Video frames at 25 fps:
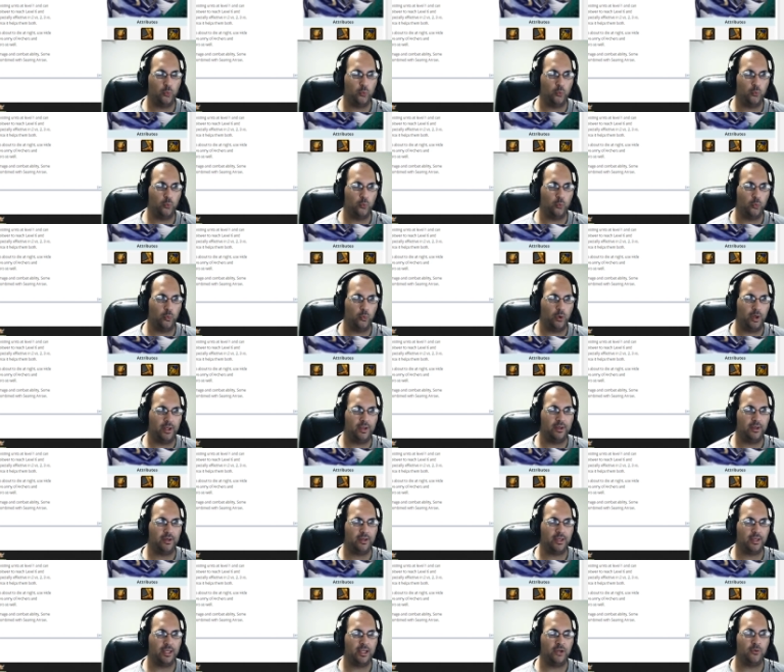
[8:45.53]
what
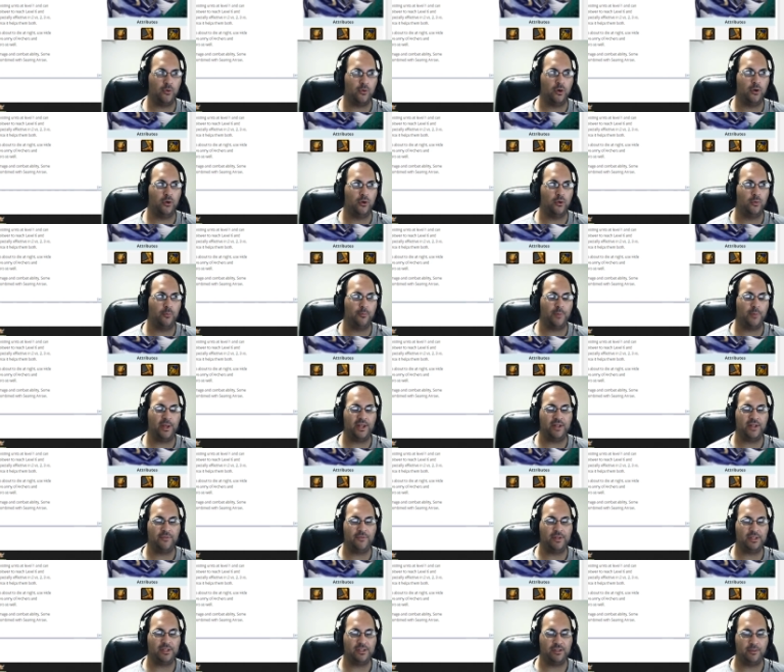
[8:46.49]
hero
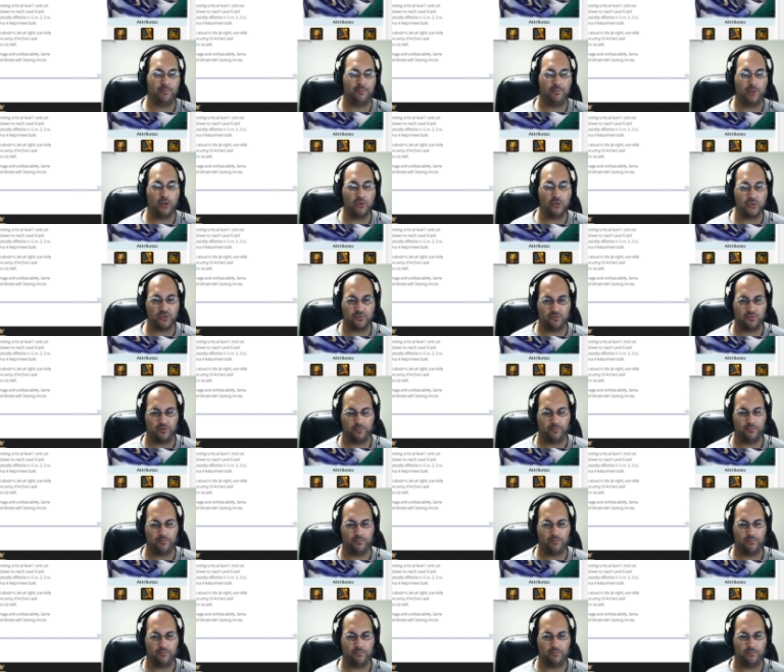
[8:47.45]
benefits the most
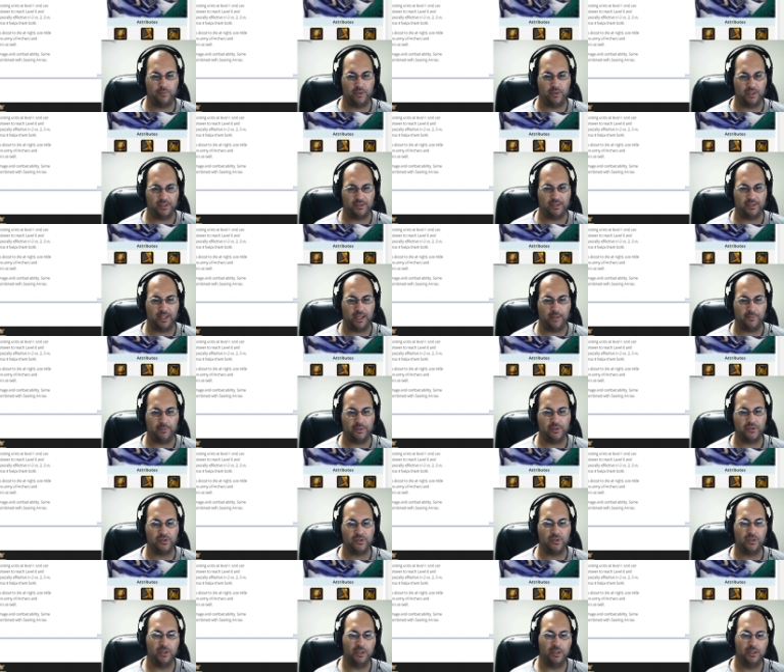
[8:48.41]
from plus
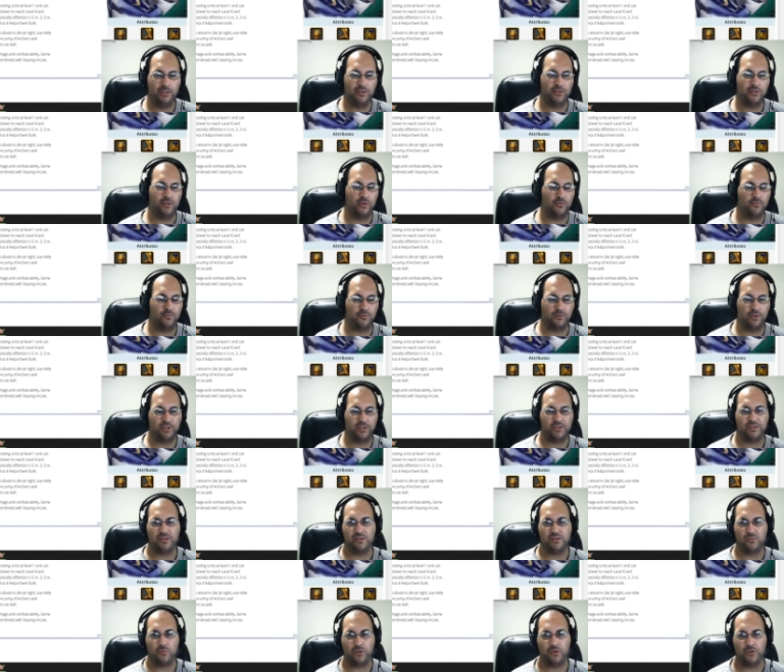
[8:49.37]
damage. So for
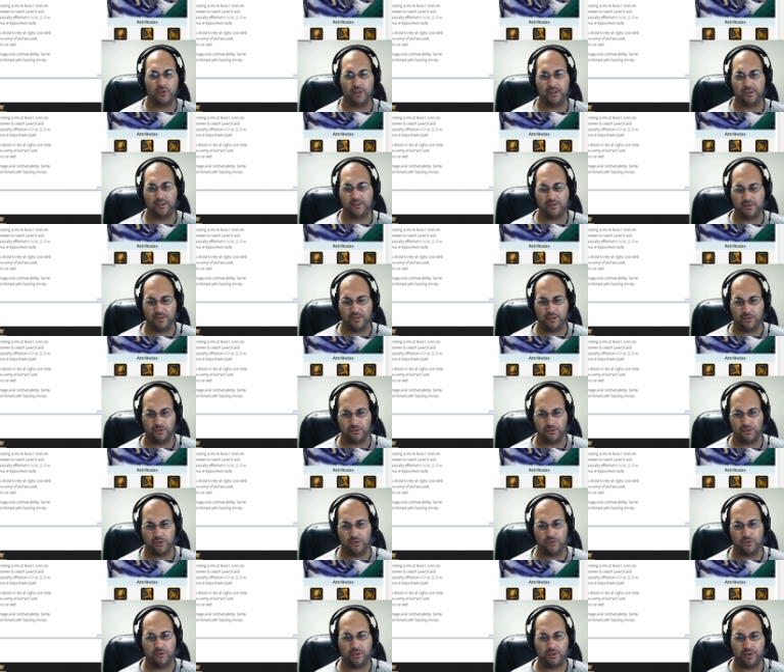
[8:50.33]
instance, when you get to tier
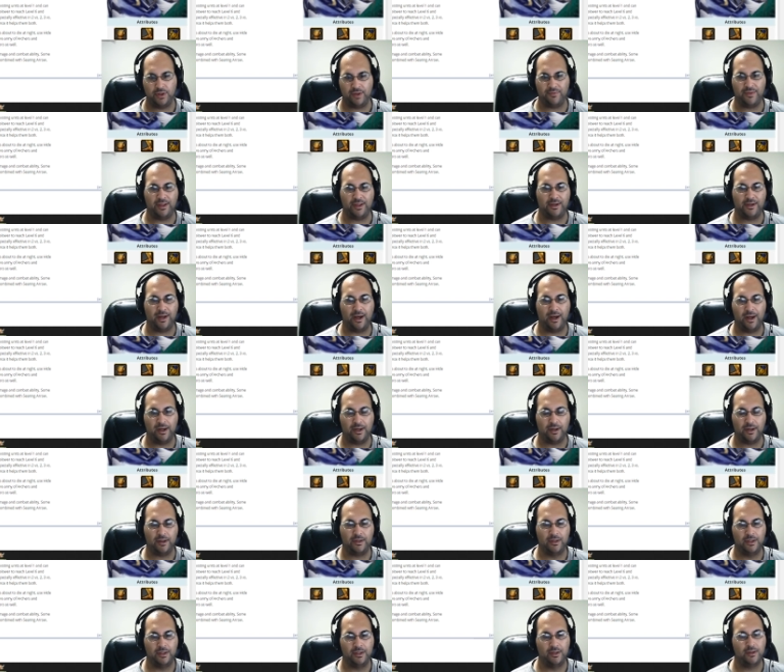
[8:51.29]
two and you have that
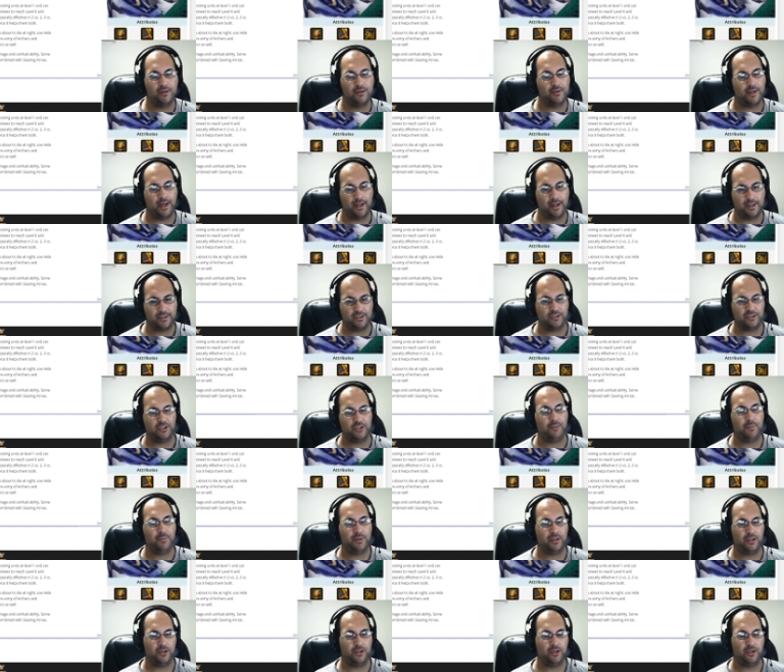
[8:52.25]
Naga, Naga is
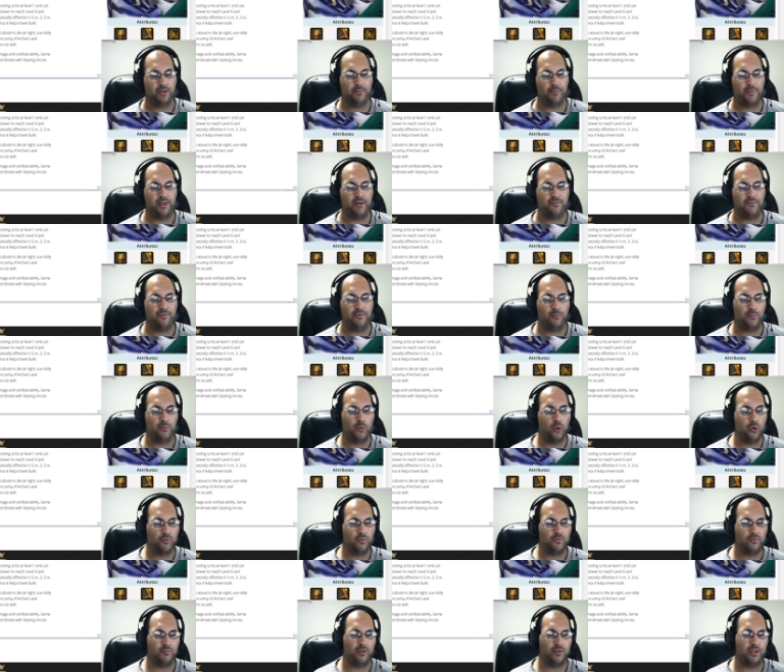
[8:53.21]
typically going to benefit more
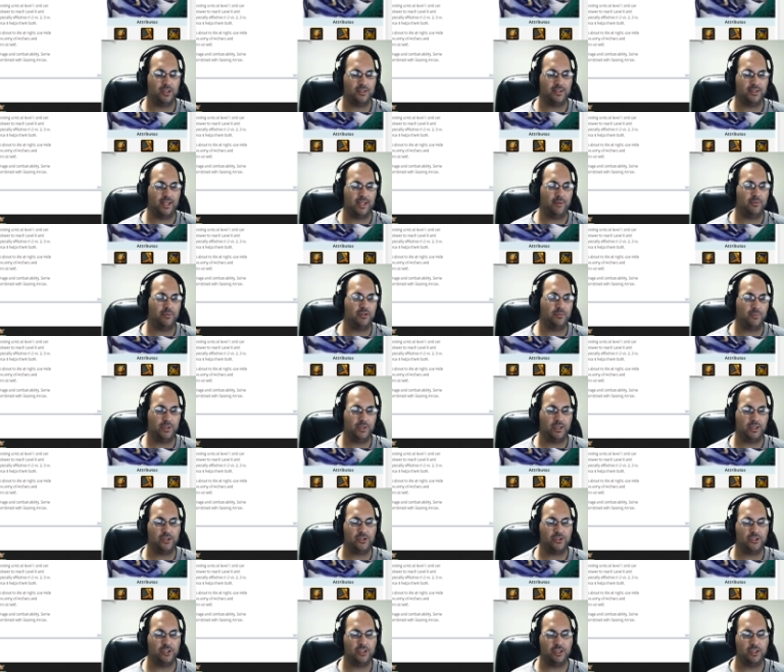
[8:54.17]
from plus damage
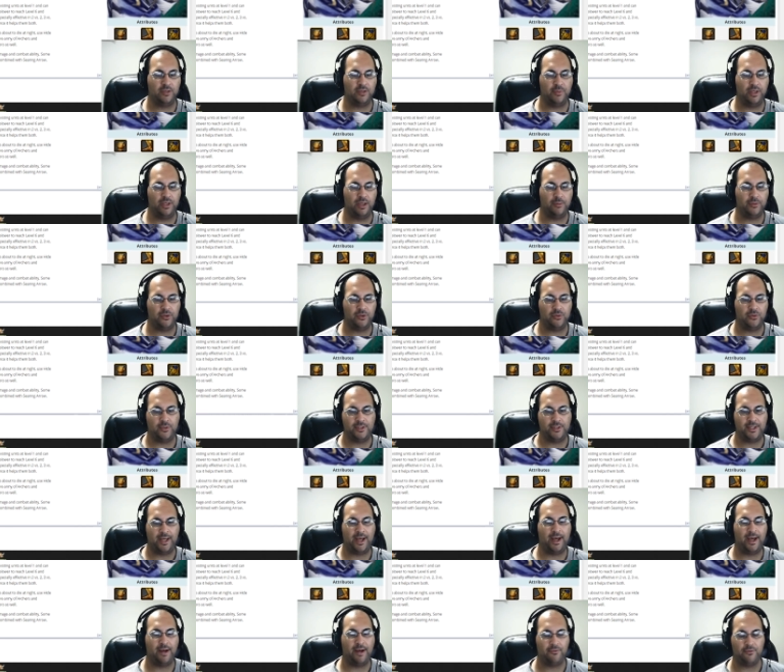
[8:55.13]
because she's going to be able to
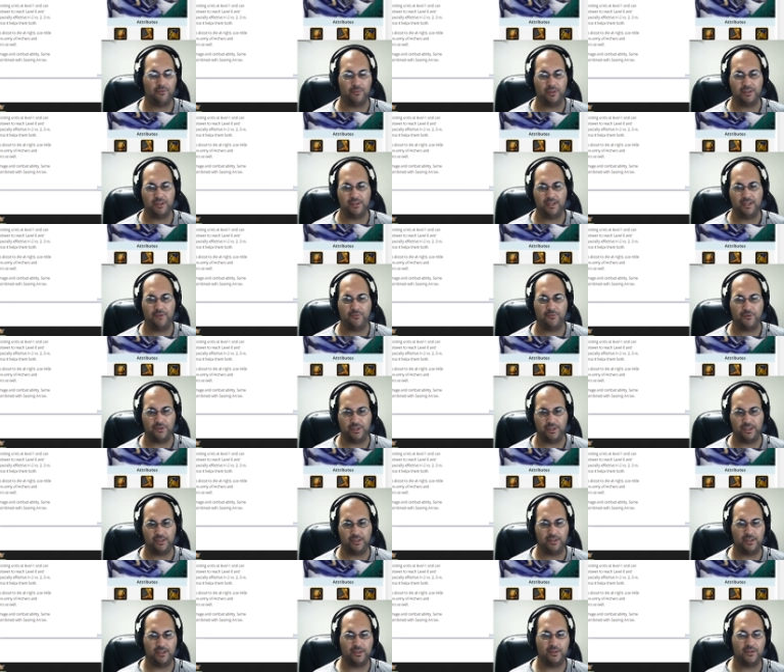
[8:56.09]
attack from a safer
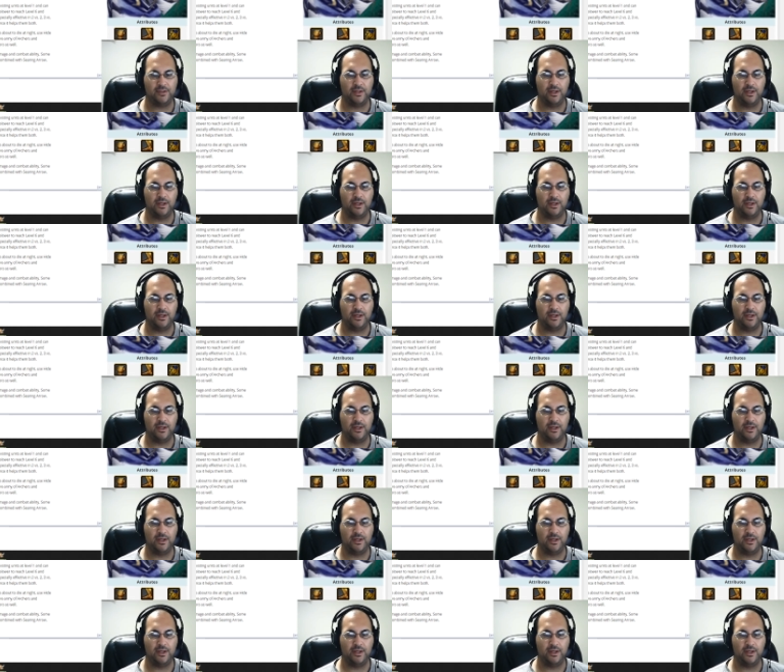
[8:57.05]
distance